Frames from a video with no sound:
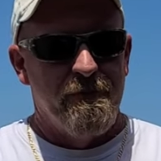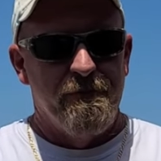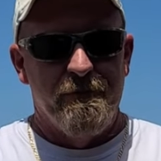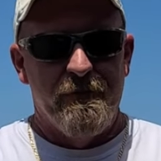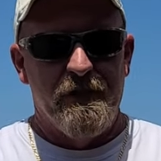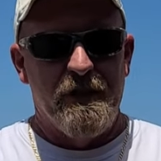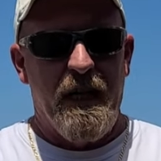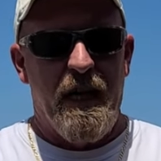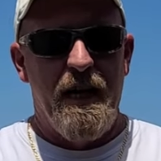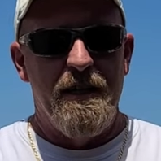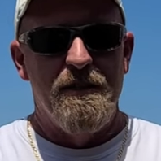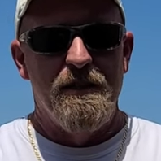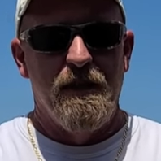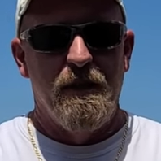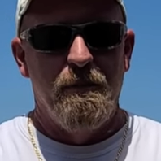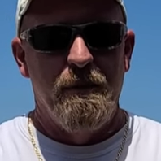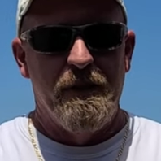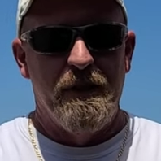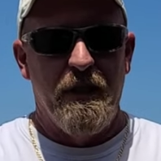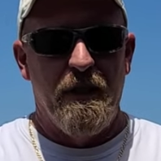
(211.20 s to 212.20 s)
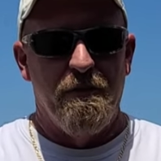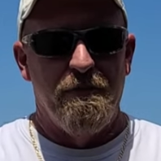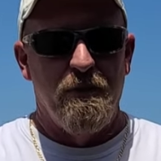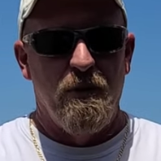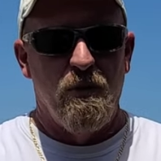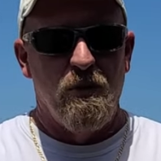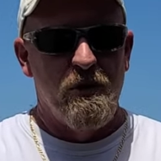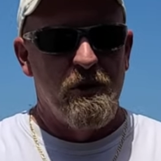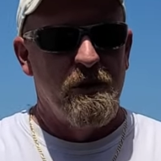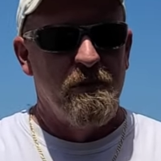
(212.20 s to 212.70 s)
sky's the limit there,
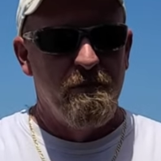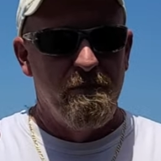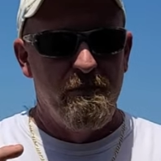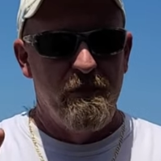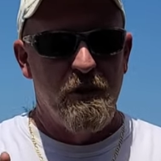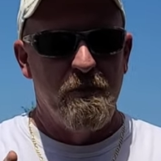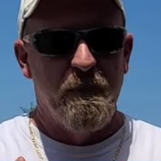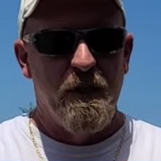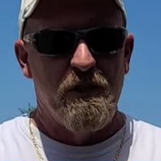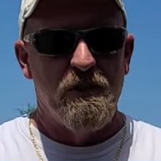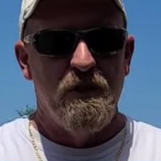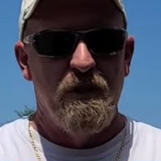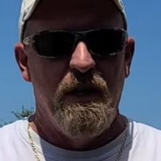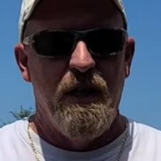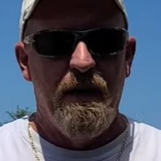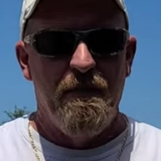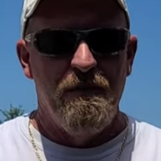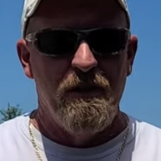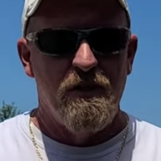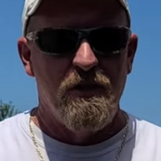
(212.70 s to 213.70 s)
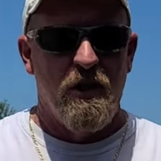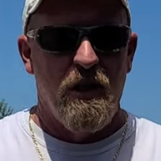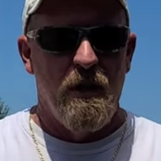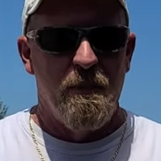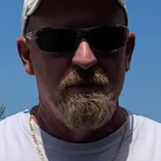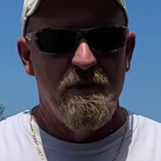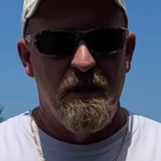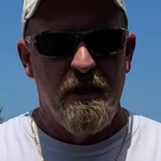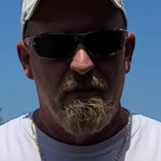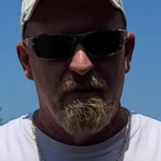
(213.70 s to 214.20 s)
folks. Just make sure you have the
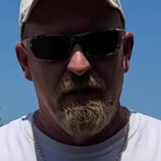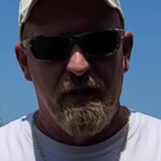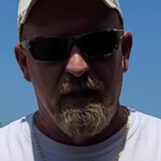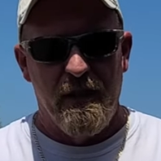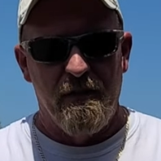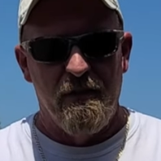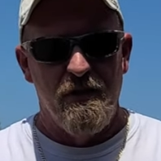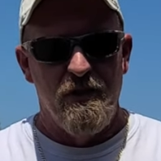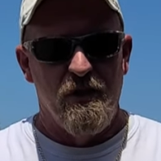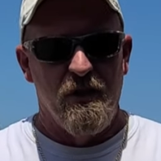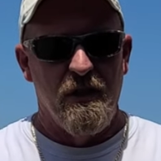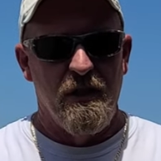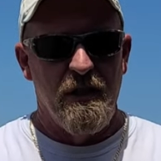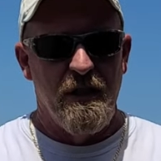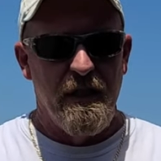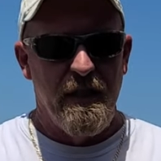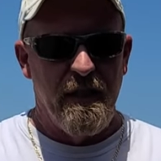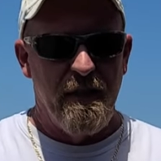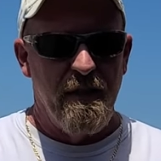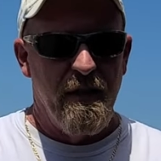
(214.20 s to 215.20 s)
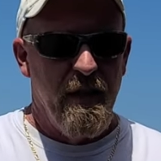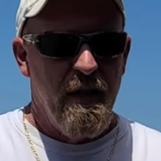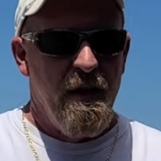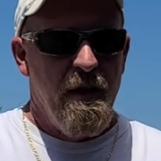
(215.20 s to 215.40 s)
tarps and everything that you're going to need.